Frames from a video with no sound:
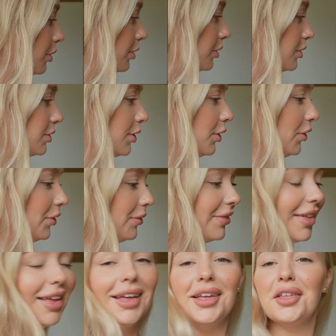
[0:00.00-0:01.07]
So
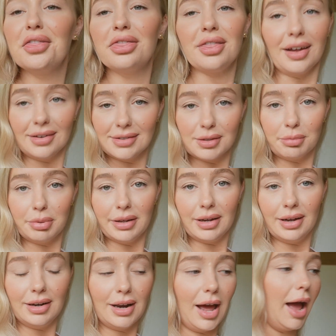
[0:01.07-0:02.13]
that is the
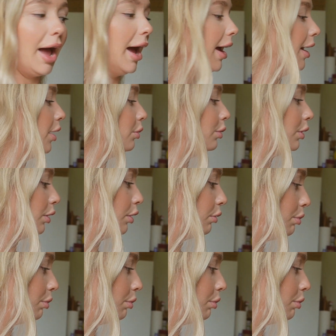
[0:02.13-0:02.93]
plan. I will